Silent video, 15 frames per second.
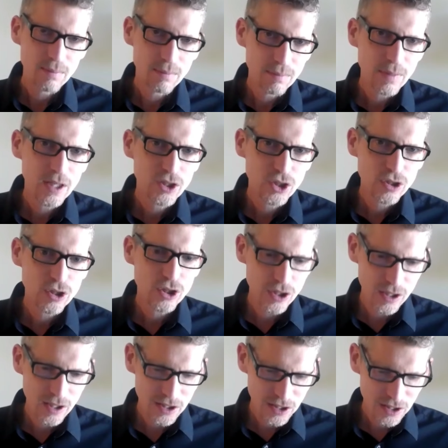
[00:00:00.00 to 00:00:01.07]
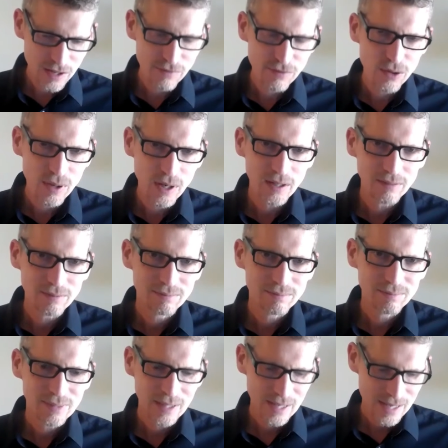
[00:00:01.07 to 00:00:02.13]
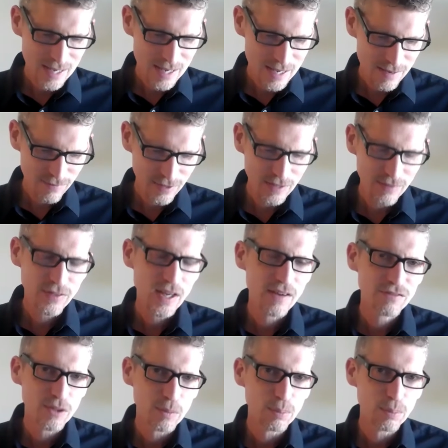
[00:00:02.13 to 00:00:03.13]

make sure she gets enough grain, even if they have